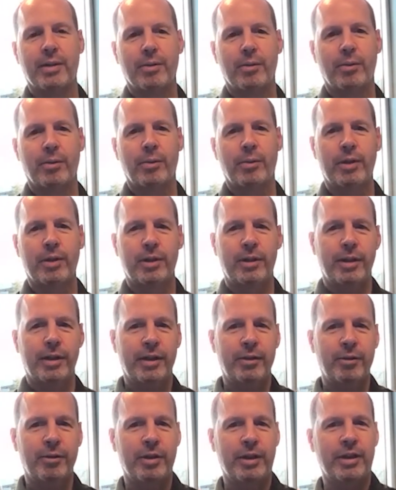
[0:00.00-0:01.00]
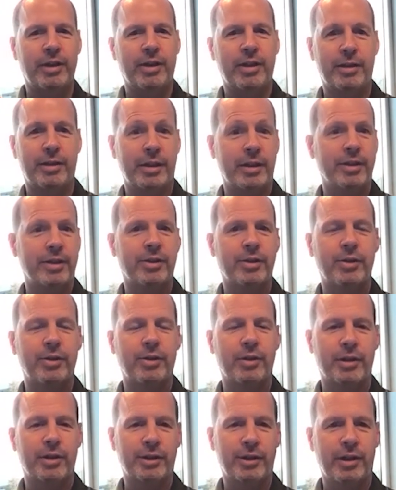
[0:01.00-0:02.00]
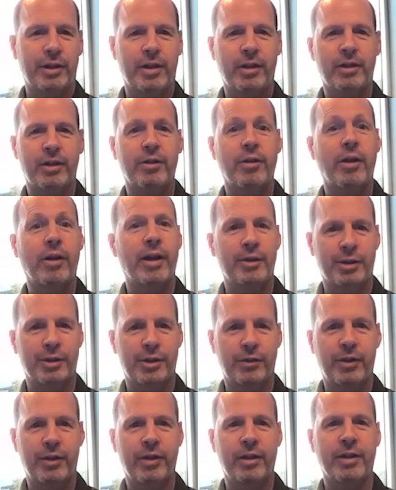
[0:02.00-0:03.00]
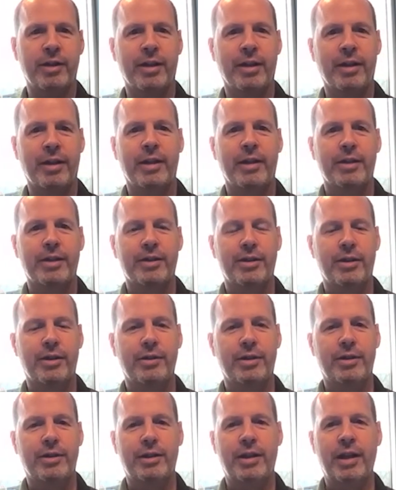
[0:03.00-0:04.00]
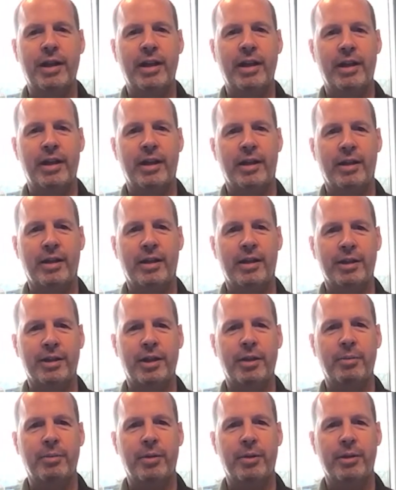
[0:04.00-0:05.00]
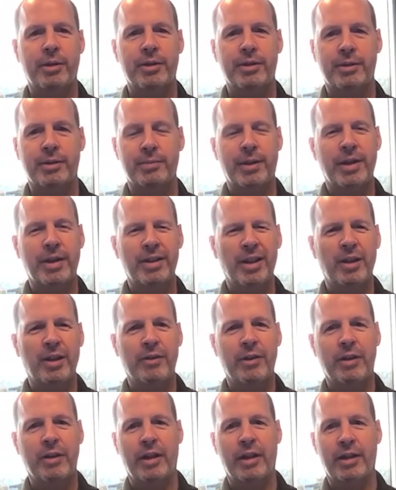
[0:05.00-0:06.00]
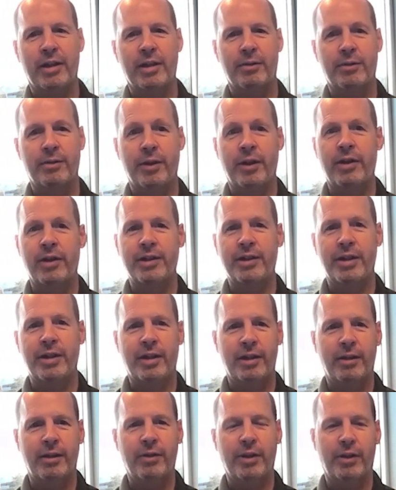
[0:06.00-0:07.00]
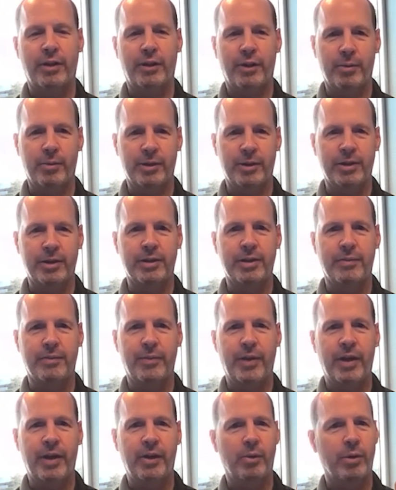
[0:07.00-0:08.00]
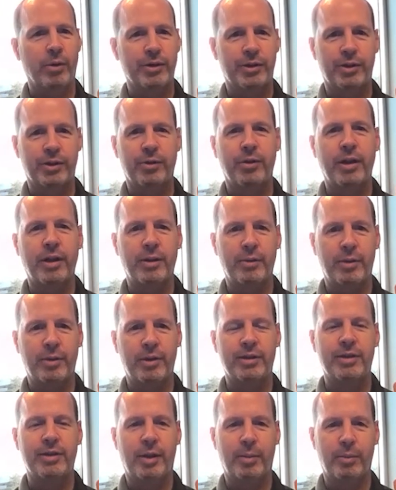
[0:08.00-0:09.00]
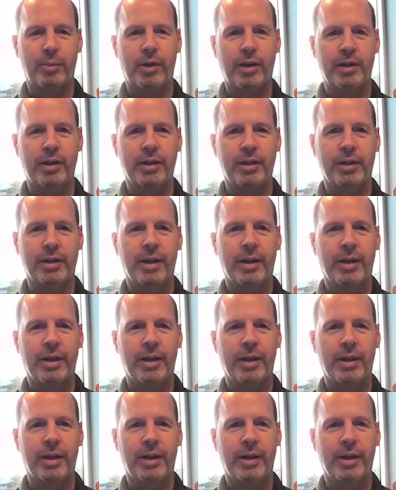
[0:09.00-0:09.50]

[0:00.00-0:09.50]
What I really think is cool is our cryosphere. So today our shipper is you can think of it like a very scientific thermos, and it works great when it's upright.